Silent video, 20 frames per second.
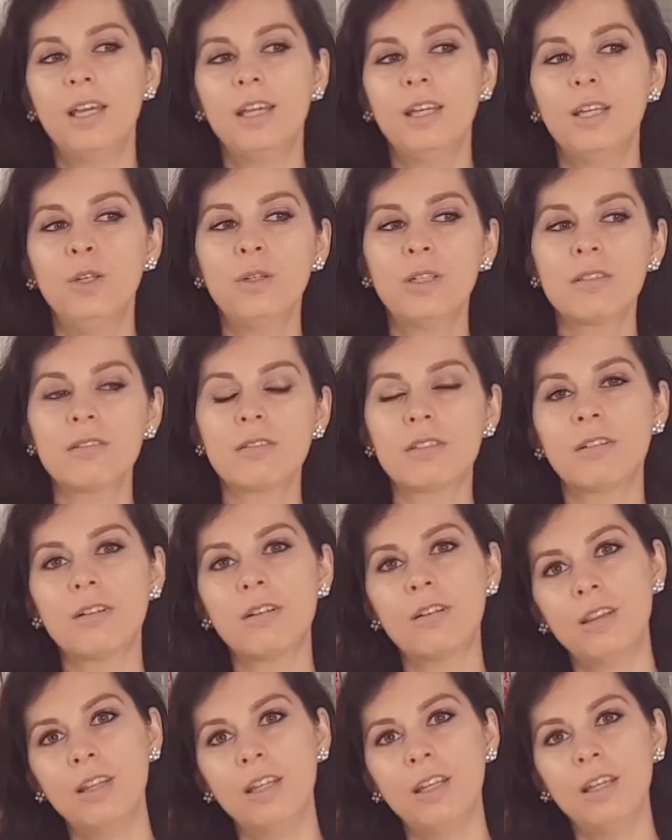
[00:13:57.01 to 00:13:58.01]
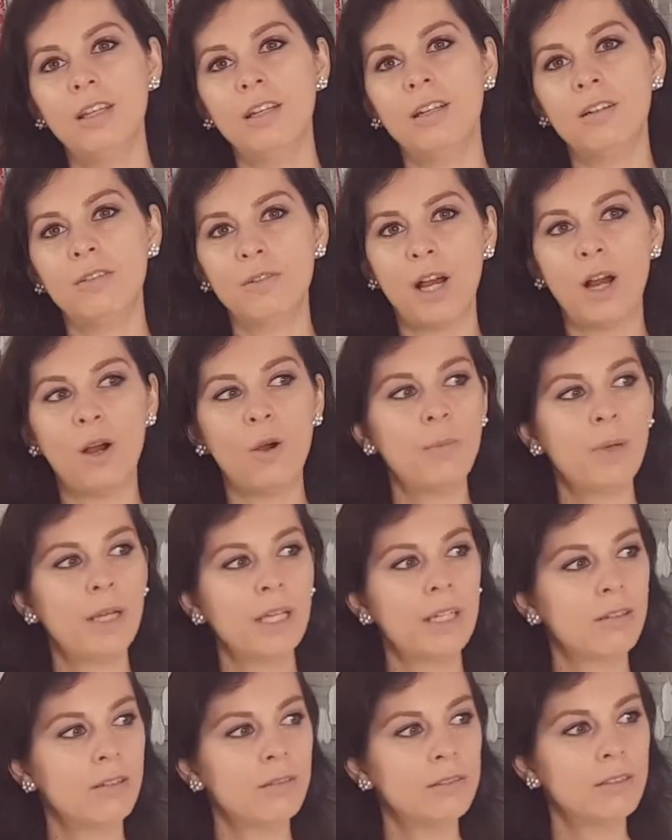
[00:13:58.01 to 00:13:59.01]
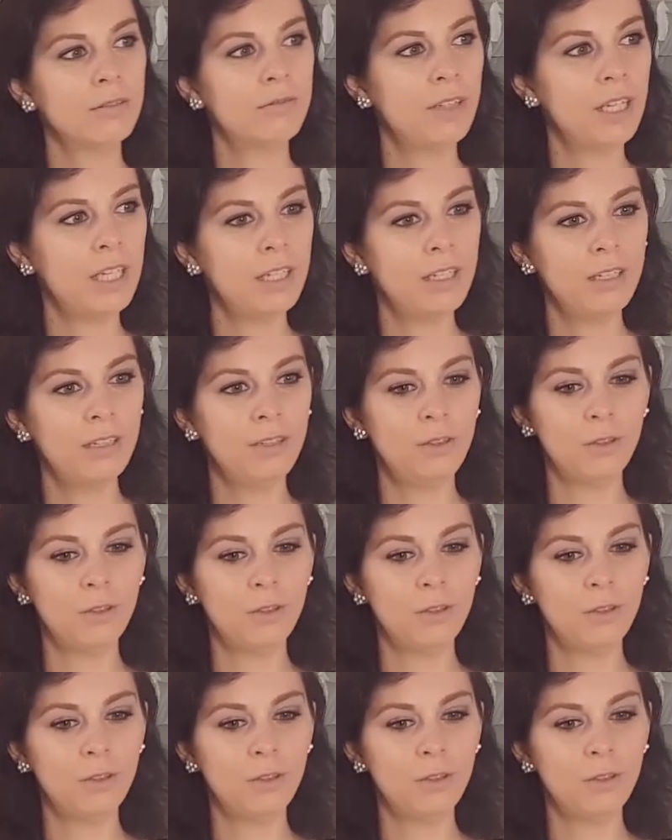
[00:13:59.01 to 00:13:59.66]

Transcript: you can start thinking of how am I cultivating,